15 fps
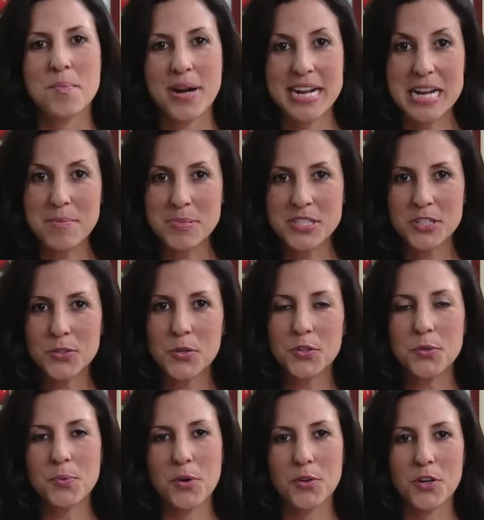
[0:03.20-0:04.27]
My name is Nicole
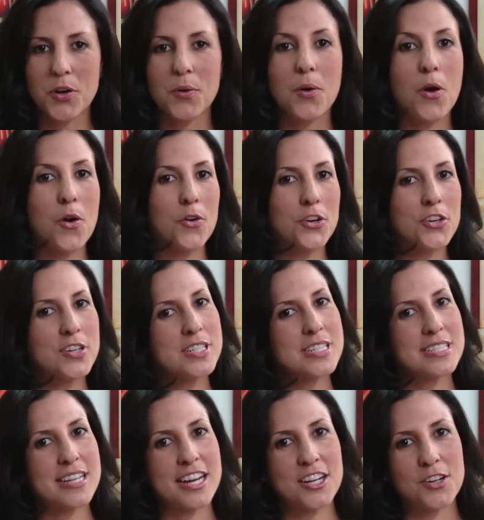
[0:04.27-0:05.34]
DeRocco, owner and
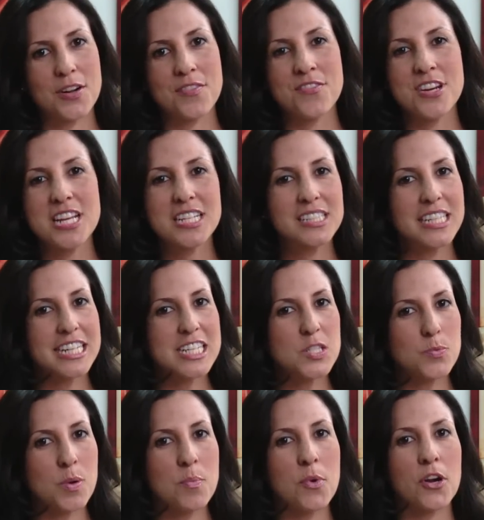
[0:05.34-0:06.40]
designer of Nicolita
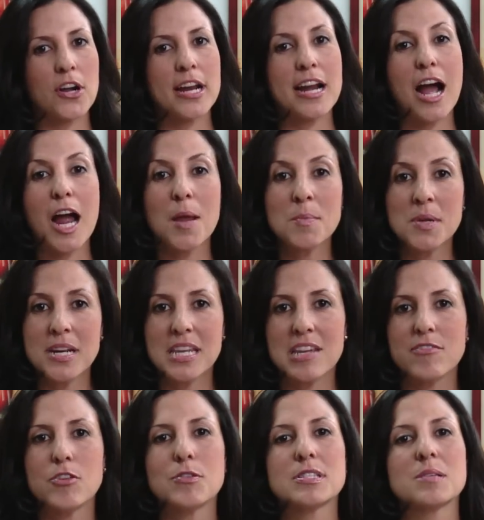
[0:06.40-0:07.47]
Swimwear, and I'm gonna
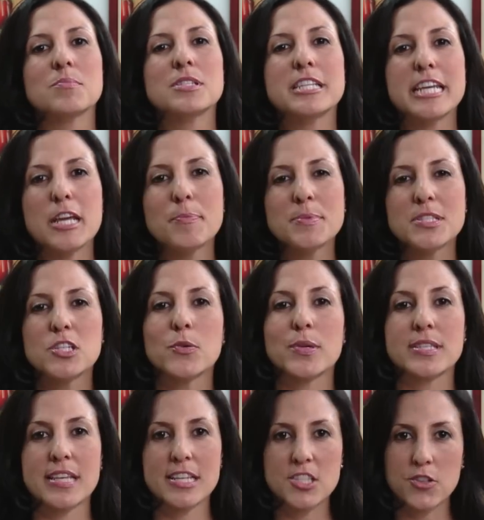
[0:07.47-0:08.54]
give you some tips to
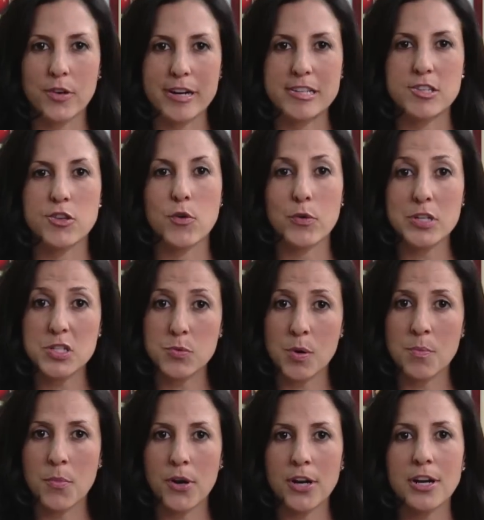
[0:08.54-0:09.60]
accessorize your
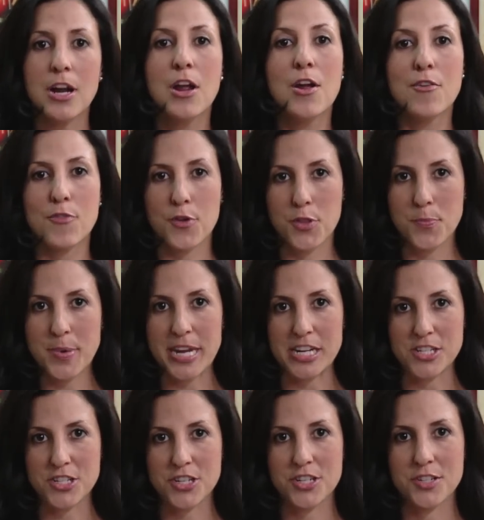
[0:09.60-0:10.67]
swimwear for the
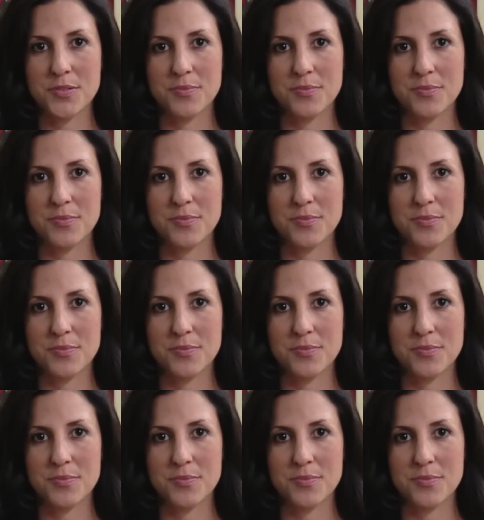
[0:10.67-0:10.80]
beach.